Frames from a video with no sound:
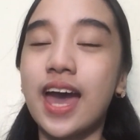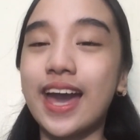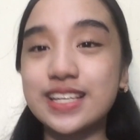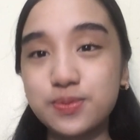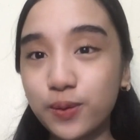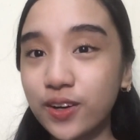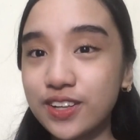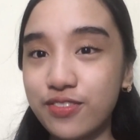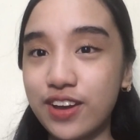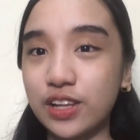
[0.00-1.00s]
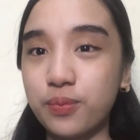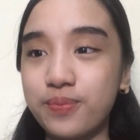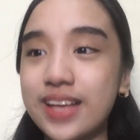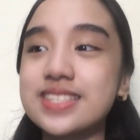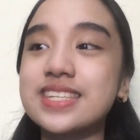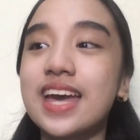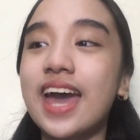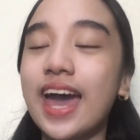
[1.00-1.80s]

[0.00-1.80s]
explore developments,